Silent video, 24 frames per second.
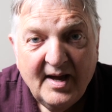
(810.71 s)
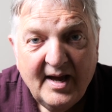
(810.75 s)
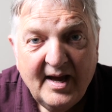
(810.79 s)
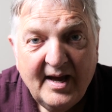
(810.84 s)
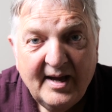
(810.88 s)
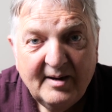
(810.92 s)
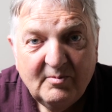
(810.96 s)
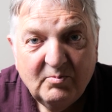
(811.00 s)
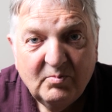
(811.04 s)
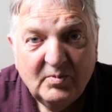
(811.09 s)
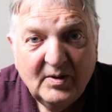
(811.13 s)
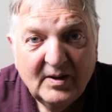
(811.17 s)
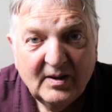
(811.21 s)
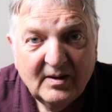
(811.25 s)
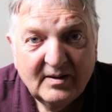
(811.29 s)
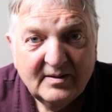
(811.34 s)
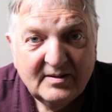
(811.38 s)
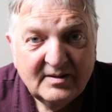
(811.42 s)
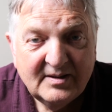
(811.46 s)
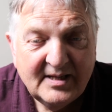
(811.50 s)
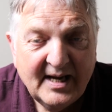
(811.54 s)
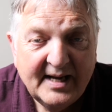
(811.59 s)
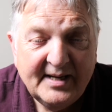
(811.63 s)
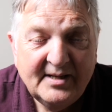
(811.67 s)
It will
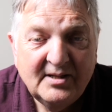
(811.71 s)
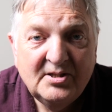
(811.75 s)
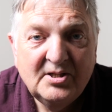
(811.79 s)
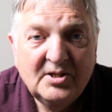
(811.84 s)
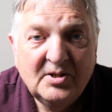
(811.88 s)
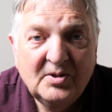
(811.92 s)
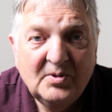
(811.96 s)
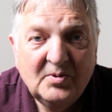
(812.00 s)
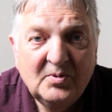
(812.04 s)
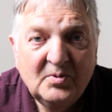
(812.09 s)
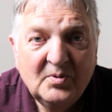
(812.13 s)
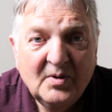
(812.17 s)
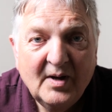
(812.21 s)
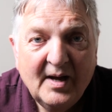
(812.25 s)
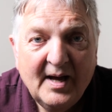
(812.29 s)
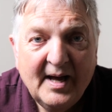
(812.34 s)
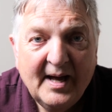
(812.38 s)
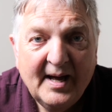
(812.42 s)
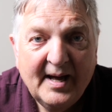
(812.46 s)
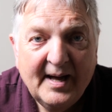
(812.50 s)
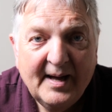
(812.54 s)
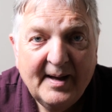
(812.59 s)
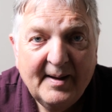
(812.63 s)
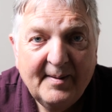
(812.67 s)
tend to
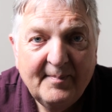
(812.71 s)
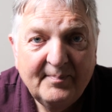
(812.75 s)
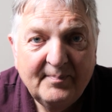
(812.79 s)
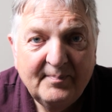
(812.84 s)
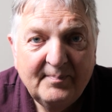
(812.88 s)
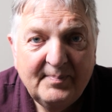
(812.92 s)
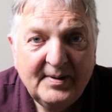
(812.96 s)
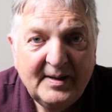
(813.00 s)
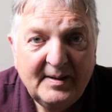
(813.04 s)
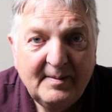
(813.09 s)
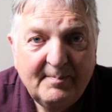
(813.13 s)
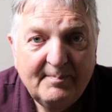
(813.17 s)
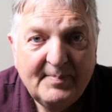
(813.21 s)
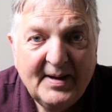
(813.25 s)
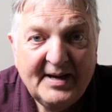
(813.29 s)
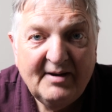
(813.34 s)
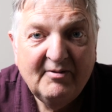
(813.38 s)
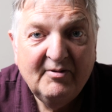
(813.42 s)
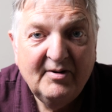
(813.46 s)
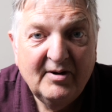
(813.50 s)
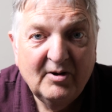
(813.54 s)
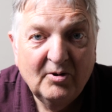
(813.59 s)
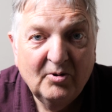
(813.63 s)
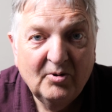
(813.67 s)
um, be
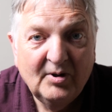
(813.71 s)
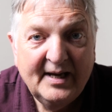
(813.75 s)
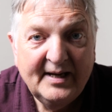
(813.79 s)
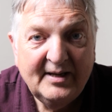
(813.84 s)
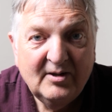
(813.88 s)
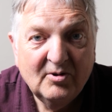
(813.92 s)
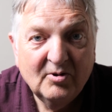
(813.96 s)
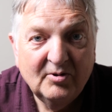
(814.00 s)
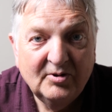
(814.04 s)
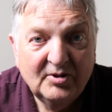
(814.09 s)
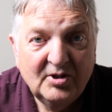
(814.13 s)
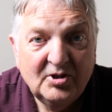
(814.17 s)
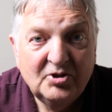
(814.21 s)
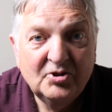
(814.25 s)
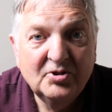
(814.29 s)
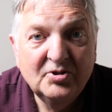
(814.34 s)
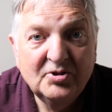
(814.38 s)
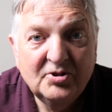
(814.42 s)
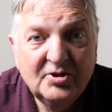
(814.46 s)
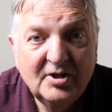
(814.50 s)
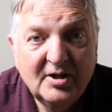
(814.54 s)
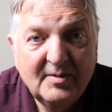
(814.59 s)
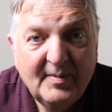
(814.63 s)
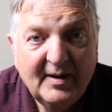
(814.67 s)
better in low light
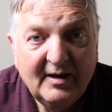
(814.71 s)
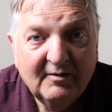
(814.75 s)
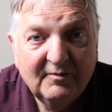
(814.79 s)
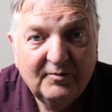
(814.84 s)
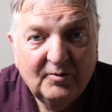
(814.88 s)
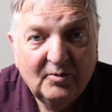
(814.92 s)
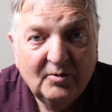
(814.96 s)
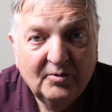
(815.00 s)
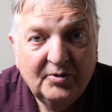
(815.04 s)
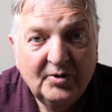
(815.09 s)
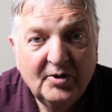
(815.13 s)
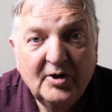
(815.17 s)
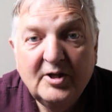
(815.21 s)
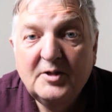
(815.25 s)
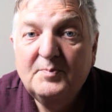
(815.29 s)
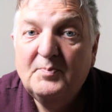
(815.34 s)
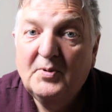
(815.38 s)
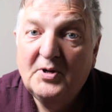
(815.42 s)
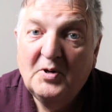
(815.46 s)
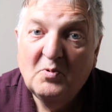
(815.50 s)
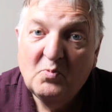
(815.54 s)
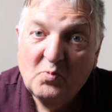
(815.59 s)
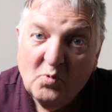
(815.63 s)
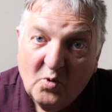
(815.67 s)
conditions than a micro four thirds,
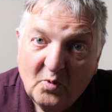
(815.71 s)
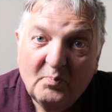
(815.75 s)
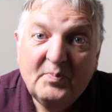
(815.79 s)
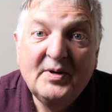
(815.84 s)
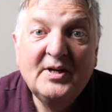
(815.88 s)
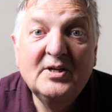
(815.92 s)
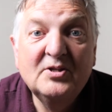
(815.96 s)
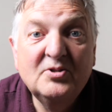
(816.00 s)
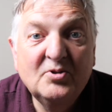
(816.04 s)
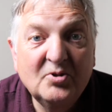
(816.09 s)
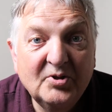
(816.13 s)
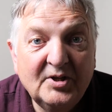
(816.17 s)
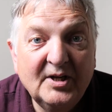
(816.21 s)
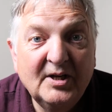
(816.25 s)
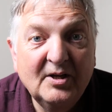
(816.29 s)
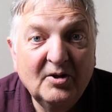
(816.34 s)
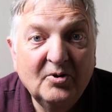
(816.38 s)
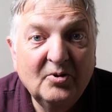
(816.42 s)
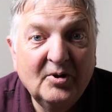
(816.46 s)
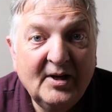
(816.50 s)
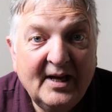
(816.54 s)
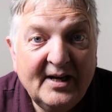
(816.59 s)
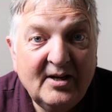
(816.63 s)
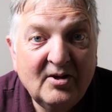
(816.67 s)
but it won't be as good in
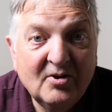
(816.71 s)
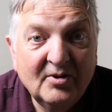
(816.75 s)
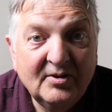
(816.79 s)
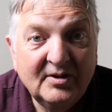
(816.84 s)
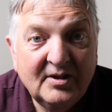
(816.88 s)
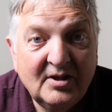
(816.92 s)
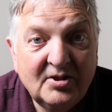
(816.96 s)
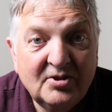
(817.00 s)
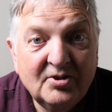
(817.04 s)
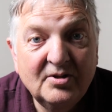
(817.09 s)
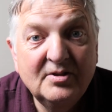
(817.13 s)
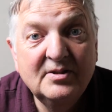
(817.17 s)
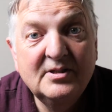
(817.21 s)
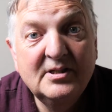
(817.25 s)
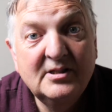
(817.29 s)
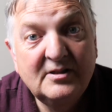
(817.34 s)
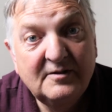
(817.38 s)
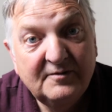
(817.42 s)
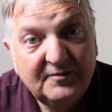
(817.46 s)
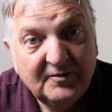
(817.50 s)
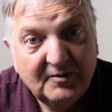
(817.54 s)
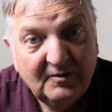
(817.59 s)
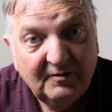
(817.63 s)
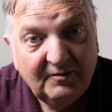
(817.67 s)
low light conditions as
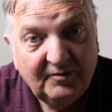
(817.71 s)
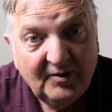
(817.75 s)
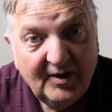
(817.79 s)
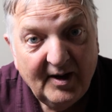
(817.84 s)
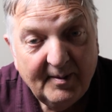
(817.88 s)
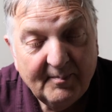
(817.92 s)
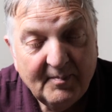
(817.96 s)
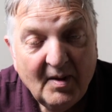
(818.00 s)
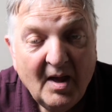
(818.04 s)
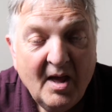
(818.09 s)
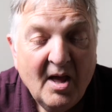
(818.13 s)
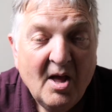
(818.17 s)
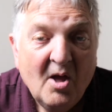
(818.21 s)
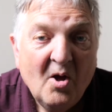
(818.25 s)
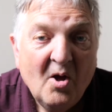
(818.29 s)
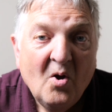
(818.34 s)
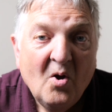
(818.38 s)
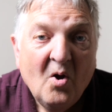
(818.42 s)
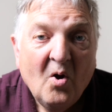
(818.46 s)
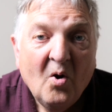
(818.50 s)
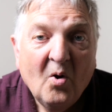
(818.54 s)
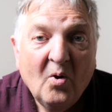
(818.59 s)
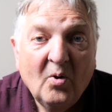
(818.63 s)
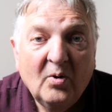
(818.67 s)
a full frame.
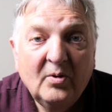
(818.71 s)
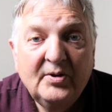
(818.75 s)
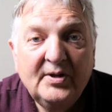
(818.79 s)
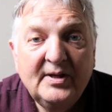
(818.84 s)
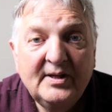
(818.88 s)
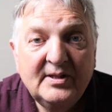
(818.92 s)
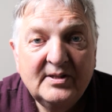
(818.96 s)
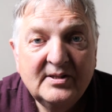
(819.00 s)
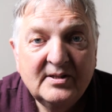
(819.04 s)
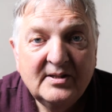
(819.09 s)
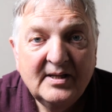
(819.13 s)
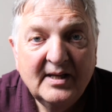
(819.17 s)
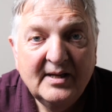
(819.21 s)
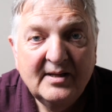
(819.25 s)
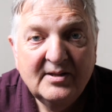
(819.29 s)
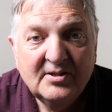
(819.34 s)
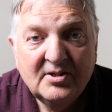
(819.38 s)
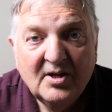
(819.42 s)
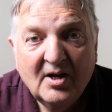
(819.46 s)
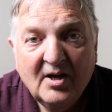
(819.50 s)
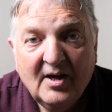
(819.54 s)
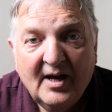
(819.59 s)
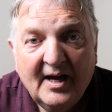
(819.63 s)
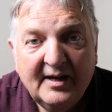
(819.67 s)
All these things
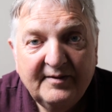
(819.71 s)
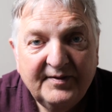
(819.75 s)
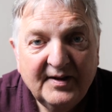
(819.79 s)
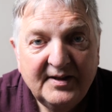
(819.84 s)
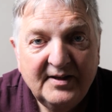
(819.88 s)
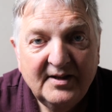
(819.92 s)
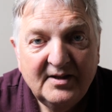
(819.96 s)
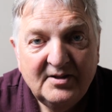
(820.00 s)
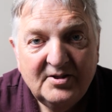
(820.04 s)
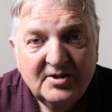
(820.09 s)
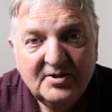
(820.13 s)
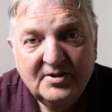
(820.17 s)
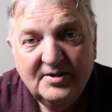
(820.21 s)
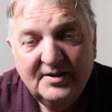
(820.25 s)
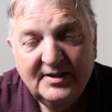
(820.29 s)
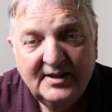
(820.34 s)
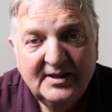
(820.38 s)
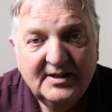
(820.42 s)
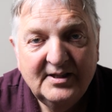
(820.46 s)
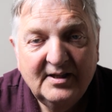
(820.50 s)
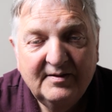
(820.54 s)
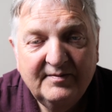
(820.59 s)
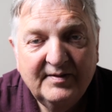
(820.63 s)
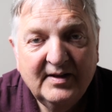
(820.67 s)
are advantages and
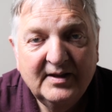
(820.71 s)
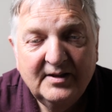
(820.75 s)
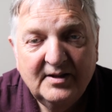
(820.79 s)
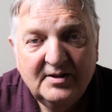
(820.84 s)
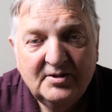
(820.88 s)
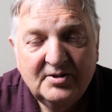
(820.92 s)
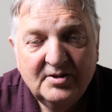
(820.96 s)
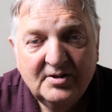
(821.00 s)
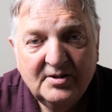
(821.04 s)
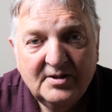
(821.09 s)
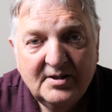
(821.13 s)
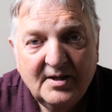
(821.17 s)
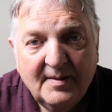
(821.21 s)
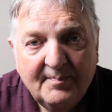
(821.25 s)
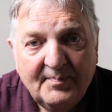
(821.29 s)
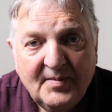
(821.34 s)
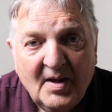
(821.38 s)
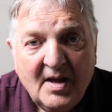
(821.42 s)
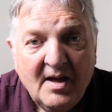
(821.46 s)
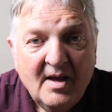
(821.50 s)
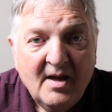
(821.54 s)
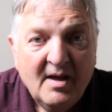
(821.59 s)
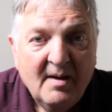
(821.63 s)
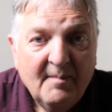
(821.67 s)
disadvantages.
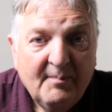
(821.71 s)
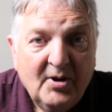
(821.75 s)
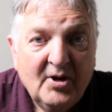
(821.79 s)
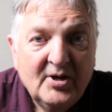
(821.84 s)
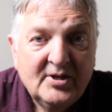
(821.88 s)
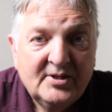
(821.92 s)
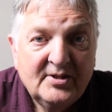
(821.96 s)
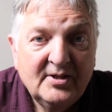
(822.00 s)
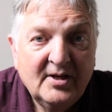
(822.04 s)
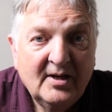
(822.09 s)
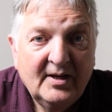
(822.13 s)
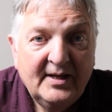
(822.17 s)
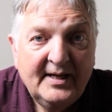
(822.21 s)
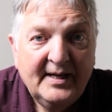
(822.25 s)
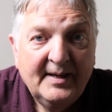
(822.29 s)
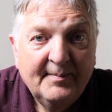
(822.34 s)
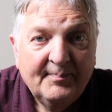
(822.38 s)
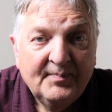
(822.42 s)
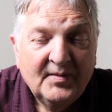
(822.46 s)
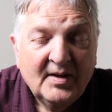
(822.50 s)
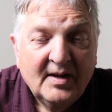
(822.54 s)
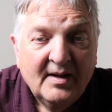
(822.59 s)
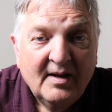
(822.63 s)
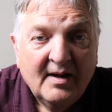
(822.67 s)

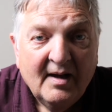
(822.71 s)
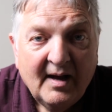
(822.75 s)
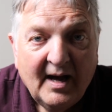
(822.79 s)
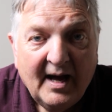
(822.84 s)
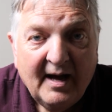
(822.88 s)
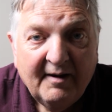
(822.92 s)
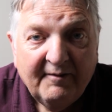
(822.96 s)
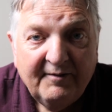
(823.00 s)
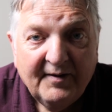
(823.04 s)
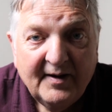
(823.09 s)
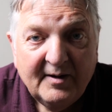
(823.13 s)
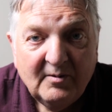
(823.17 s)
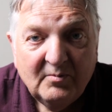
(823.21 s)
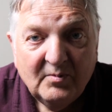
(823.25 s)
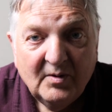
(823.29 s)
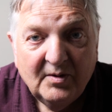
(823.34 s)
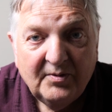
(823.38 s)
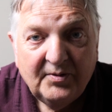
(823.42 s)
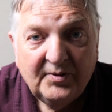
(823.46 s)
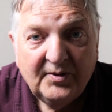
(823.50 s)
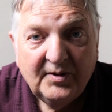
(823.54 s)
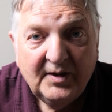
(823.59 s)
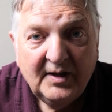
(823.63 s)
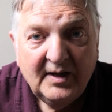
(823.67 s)
Personally, I find
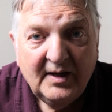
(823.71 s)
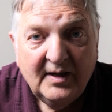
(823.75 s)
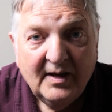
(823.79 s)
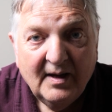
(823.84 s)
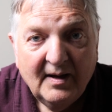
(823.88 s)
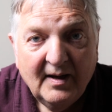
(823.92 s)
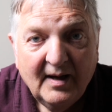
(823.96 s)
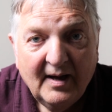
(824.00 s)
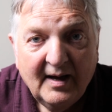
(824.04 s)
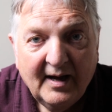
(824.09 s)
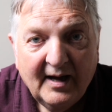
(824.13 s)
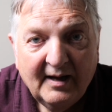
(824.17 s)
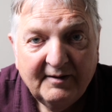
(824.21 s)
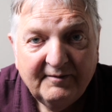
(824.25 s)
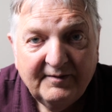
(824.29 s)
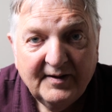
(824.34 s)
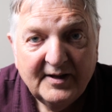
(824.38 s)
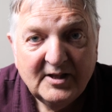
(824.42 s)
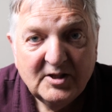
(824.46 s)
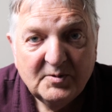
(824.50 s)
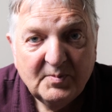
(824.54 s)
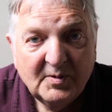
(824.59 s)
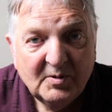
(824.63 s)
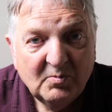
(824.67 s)
with the
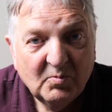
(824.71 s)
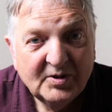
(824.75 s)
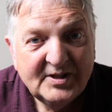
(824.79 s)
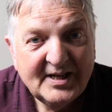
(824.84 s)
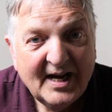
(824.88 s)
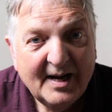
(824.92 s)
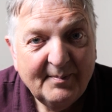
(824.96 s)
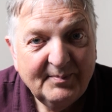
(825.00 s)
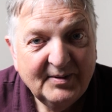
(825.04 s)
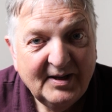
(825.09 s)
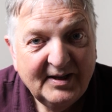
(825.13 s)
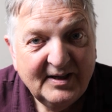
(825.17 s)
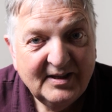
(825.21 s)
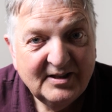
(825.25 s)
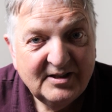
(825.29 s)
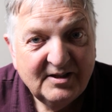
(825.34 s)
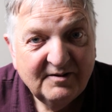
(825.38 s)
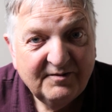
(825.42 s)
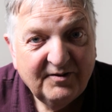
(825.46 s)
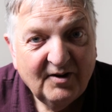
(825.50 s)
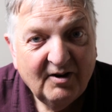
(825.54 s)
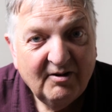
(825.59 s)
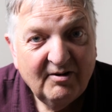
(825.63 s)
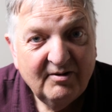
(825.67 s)
advancement, what's happening
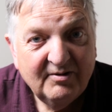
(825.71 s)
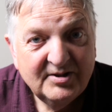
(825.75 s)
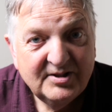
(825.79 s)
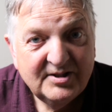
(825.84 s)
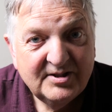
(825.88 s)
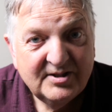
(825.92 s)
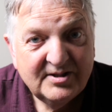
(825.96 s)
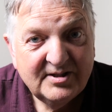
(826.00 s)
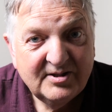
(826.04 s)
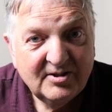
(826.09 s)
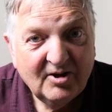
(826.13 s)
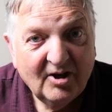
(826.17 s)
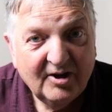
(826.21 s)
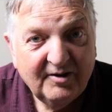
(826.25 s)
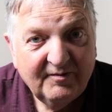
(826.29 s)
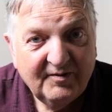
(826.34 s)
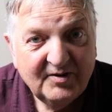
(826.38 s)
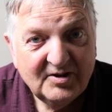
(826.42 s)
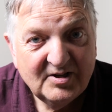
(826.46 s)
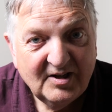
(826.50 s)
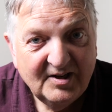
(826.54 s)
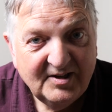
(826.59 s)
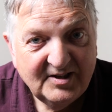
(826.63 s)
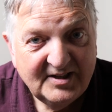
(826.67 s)
insofar as
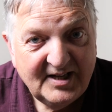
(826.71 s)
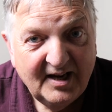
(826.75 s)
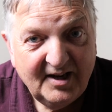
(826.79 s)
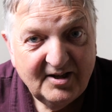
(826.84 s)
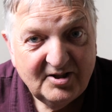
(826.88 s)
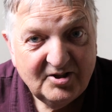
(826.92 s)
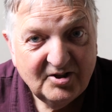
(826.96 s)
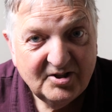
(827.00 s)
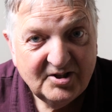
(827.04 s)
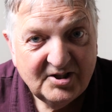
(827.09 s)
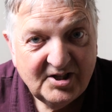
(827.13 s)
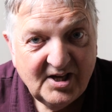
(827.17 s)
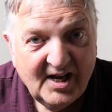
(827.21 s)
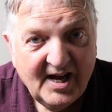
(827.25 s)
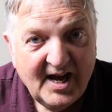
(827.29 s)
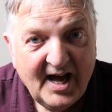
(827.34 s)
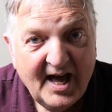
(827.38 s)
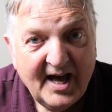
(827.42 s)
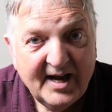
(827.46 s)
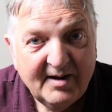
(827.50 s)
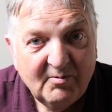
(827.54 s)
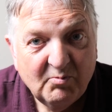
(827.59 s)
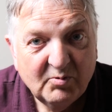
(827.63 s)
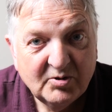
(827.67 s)
artificial intelligence,
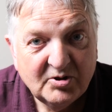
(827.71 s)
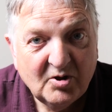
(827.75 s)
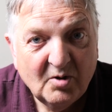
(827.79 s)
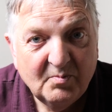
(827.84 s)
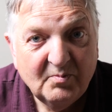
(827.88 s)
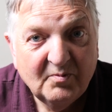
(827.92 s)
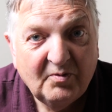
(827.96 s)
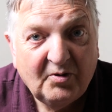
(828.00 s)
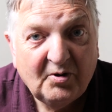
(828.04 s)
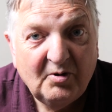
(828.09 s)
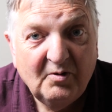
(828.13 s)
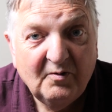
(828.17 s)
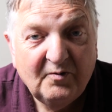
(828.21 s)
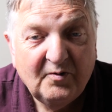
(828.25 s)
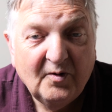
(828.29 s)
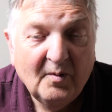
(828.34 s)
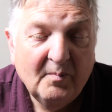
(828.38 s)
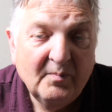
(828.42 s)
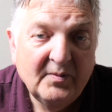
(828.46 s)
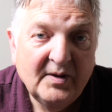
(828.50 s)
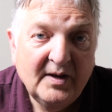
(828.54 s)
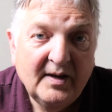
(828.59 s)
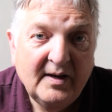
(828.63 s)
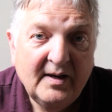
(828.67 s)
AI, what's coming through
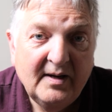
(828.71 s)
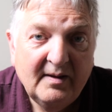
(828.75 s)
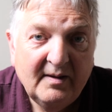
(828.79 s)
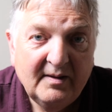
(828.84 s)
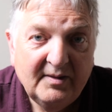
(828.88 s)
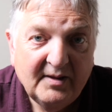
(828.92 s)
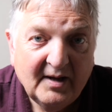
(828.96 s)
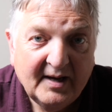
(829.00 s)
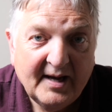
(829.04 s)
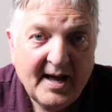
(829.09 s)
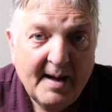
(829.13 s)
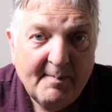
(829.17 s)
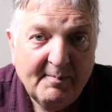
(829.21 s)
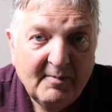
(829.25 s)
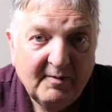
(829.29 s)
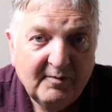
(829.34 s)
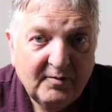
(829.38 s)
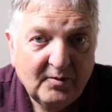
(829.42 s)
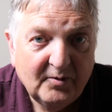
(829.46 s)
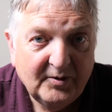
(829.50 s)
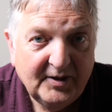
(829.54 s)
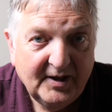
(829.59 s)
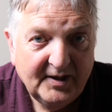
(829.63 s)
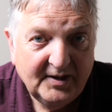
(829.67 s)
from the, the camera
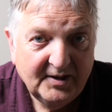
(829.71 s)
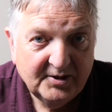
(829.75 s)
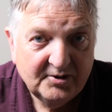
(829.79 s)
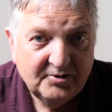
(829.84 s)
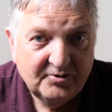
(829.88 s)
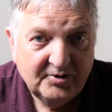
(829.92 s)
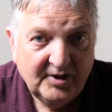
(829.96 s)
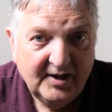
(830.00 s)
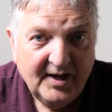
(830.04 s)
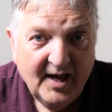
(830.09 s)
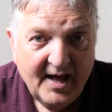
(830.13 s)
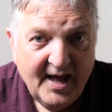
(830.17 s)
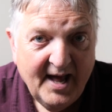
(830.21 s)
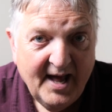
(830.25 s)
phone industry,